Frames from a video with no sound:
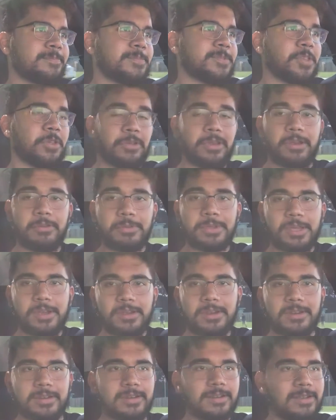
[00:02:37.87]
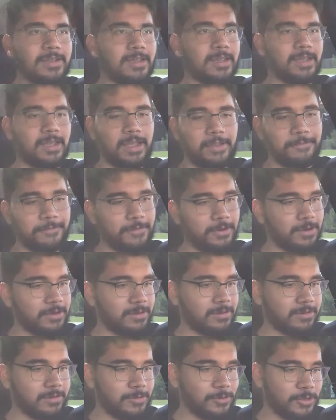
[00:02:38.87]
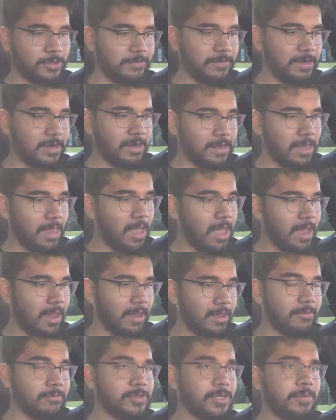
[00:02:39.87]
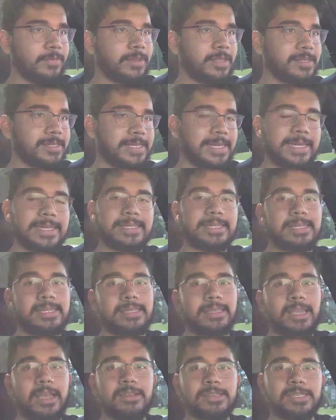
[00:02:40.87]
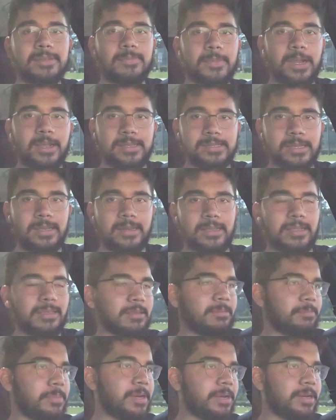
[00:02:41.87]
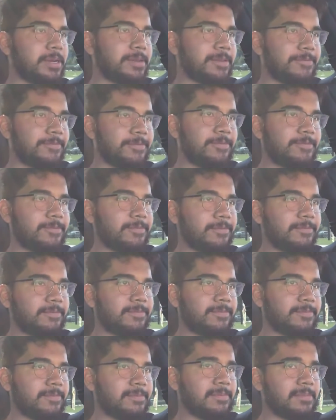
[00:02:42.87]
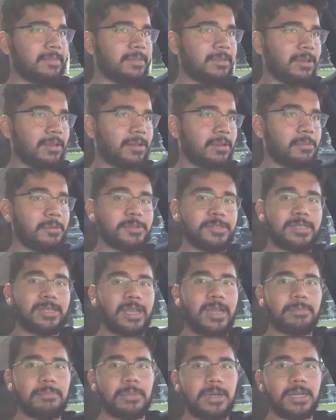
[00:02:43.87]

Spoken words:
AMG. So here we are. I've driven it a lot. I've driven 16,000 miles on it in a period of almost 9